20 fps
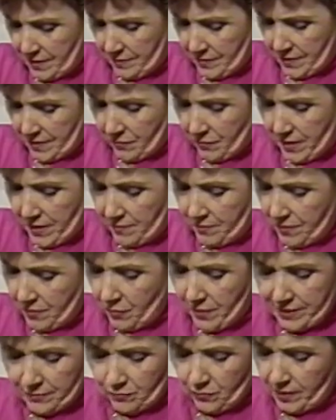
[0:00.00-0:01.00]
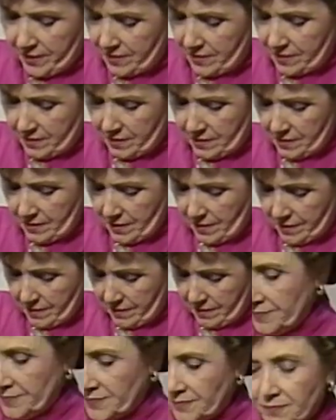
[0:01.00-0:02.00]
Something, wait a minute, wait, wait a sure.
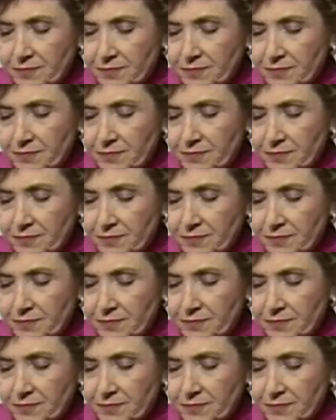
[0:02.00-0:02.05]
second.